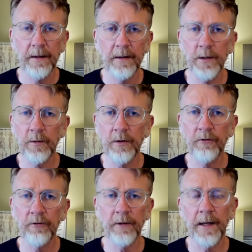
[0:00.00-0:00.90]
you would
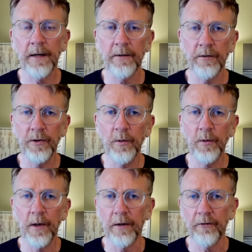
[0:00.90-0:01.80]
lose a lot of the
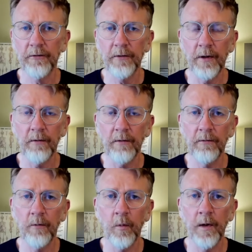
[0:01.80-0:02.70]
nuance of
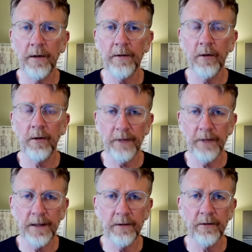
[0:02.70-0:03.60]
what goes
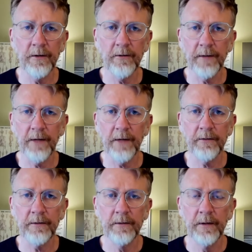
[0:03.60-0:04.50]
into this lesson.